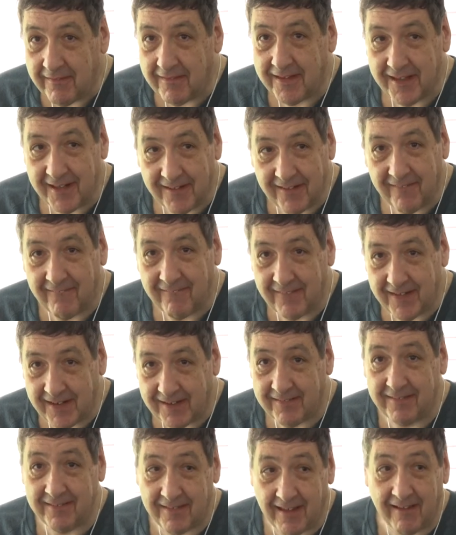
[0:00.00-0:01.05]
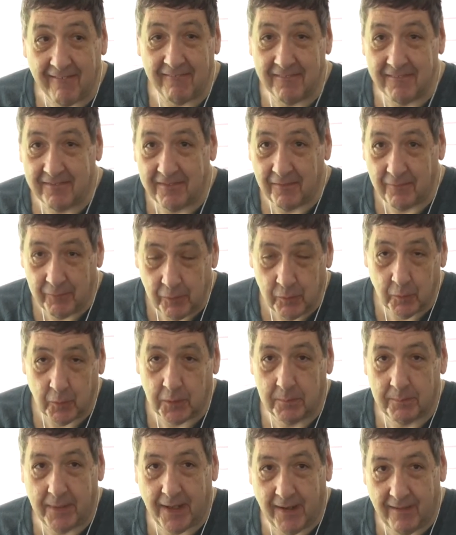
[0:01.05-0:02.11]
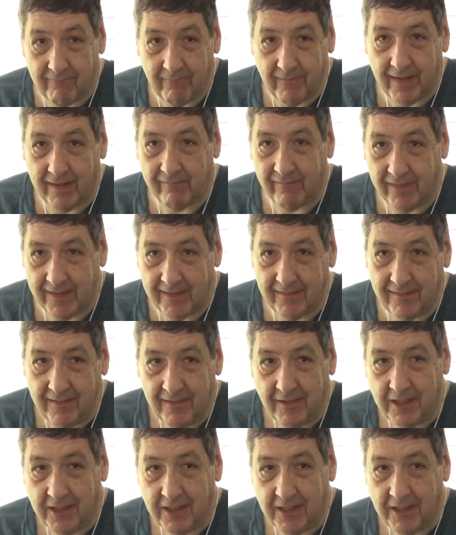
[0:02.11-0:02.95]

et cetera, so talk about maybe